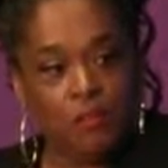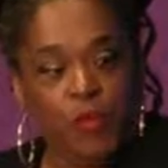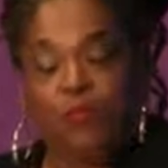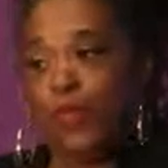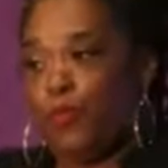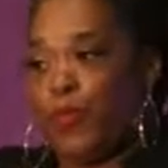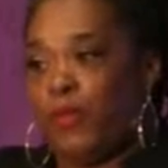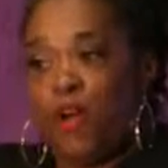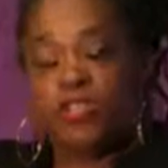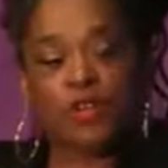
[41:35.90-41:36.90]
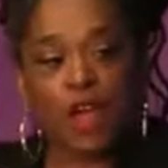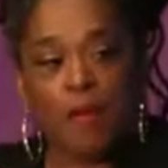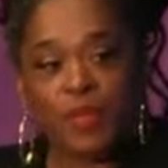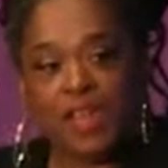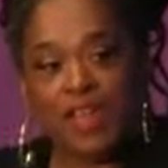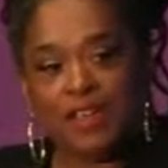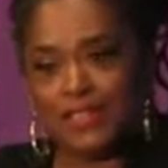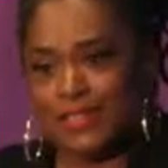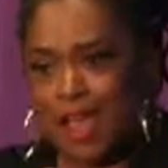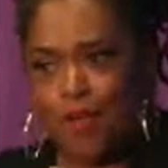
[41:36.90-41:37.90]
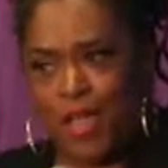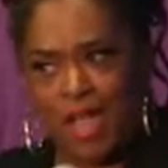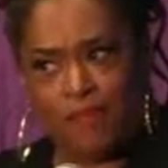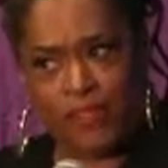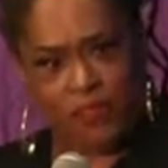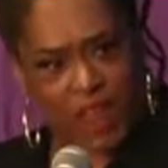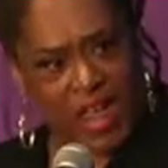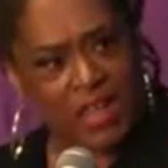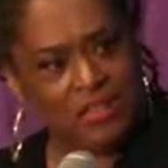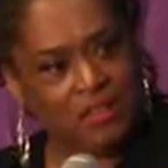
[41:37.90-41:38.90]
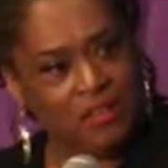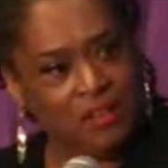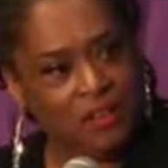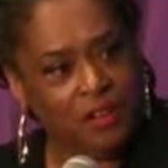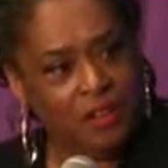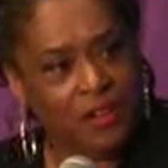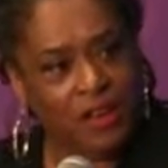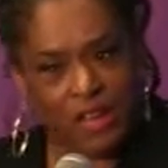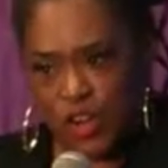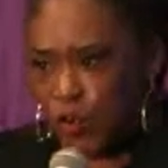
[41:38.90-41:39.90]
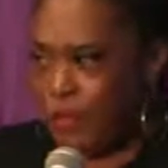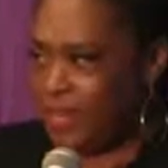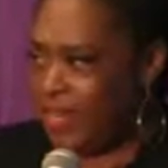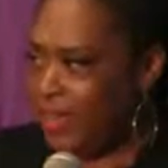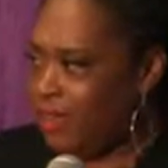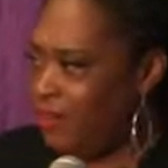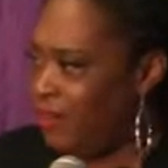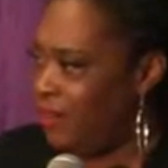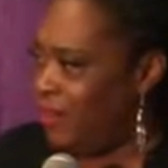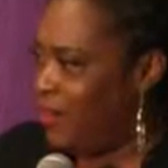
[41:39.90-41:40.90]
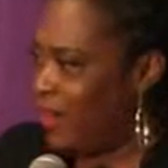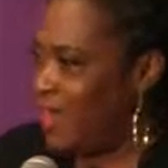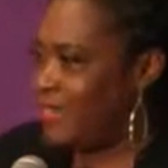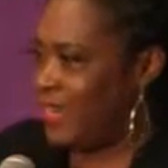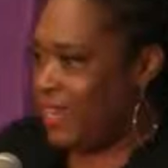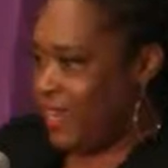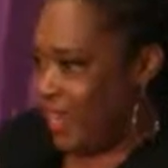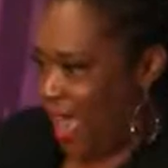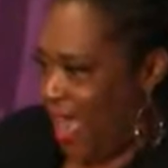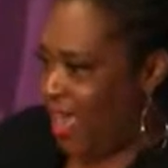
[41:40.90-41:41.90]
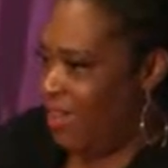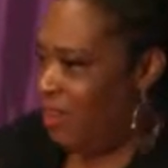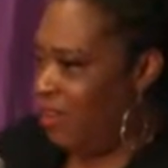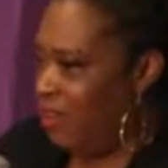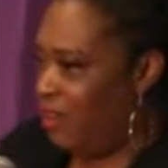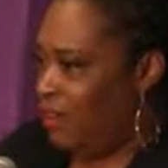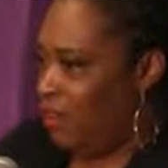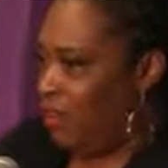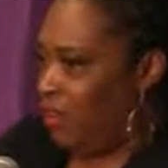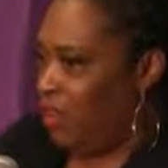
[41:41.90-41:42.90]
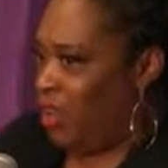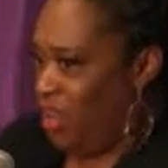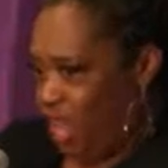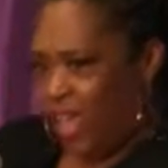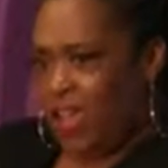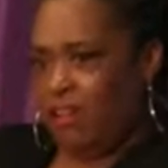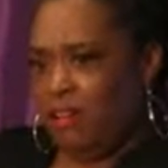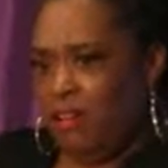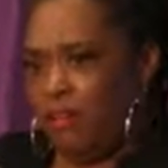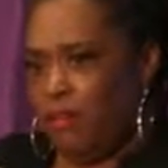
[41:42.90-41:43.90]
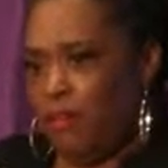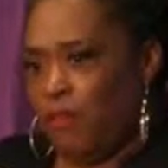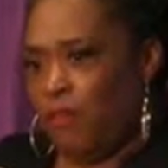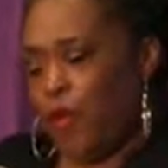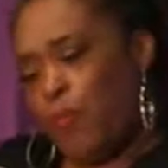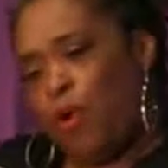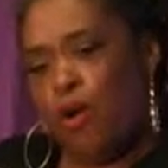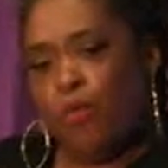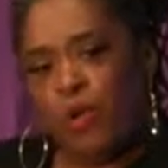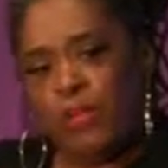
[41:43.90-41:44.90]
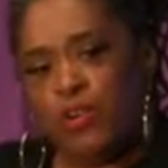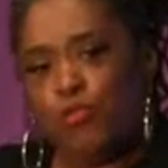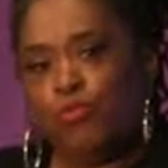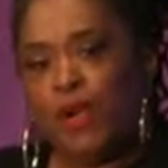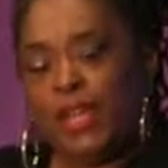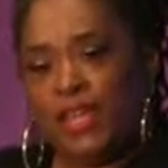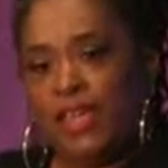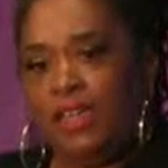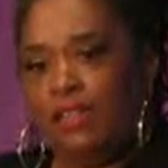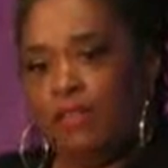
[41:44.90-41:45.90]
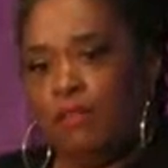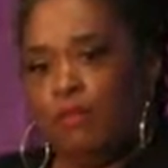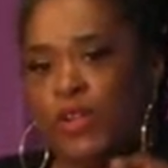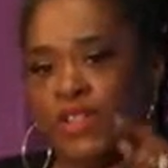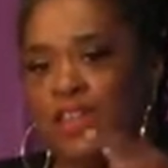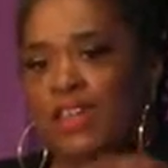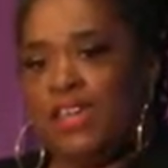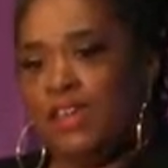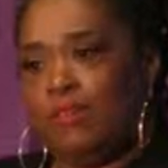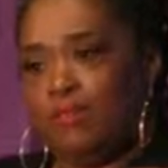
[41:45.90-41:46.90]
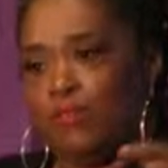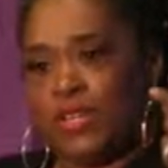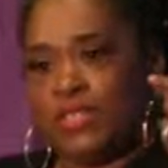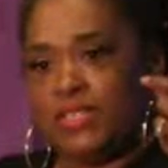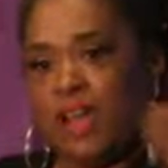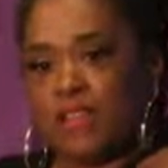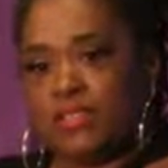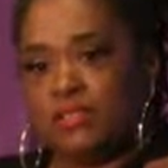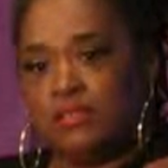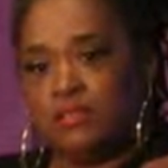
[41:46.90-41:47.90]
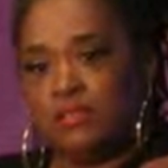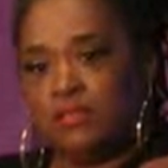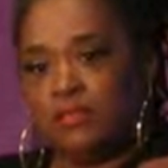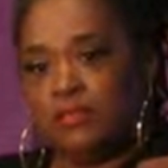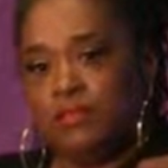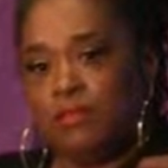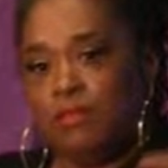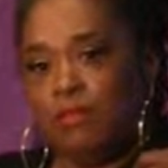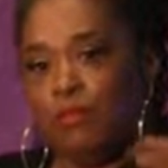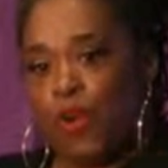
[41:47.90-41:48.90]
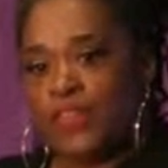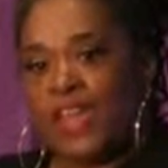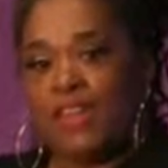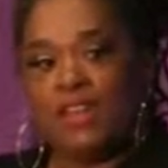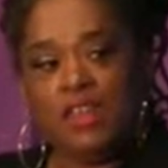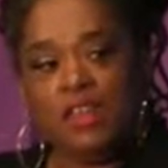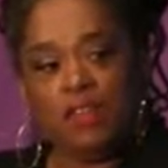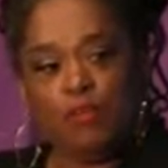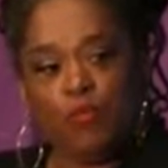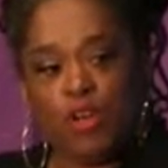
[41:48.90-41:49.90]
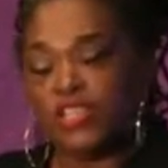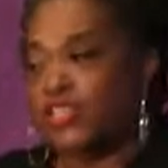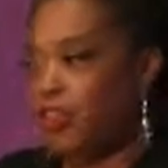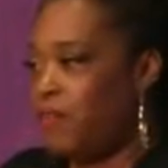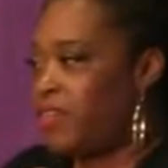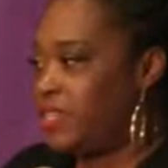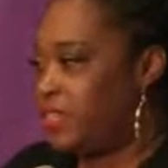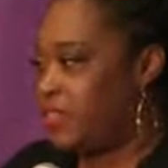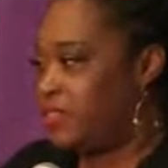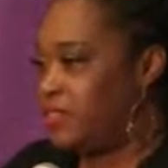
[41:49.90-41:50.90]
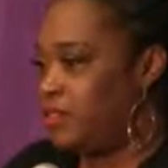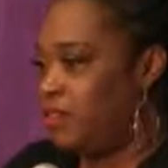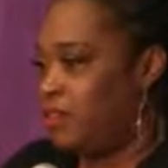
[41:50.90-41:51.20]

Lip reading: we've also complicated because now we have the feds and NOPD and DEA looking for poor women who really, what they needed was us. What they needed was services,